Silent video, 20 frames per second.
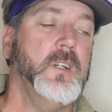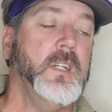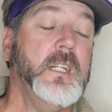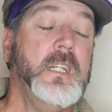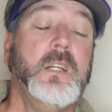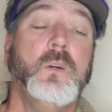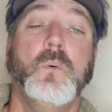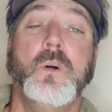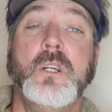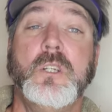in
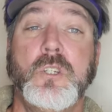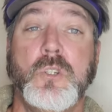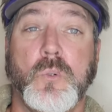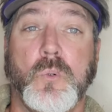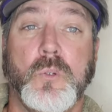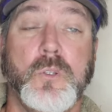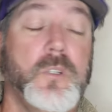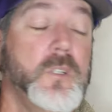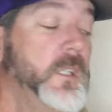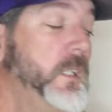any way
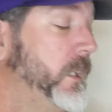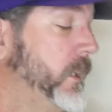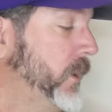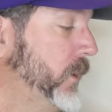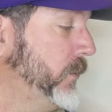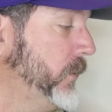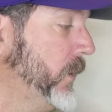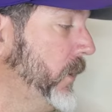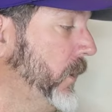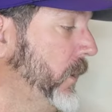shorter than the
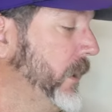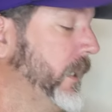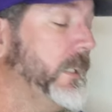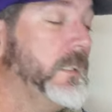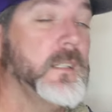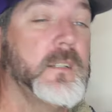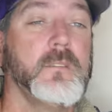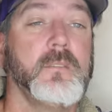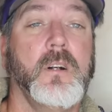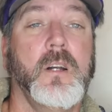overall
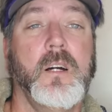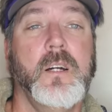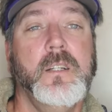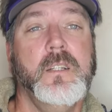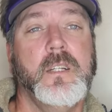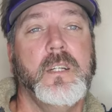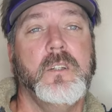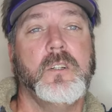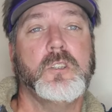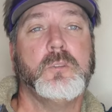length of the rod
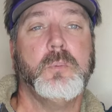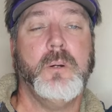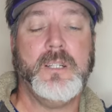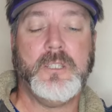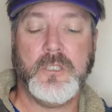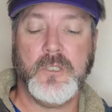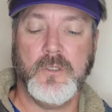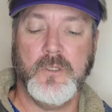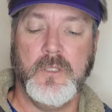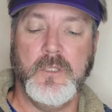and there's
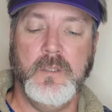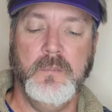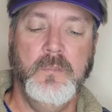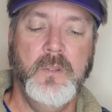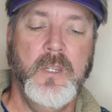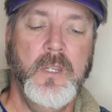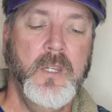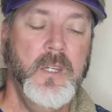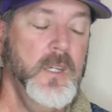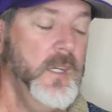pressure on
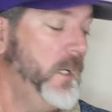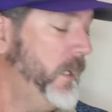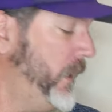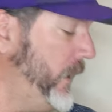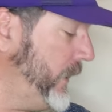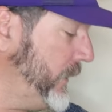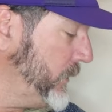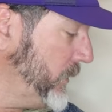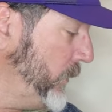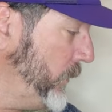
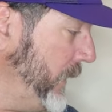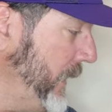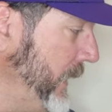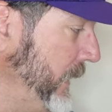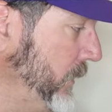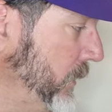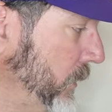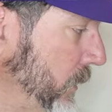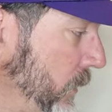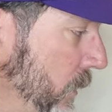them. So what I
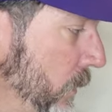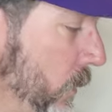do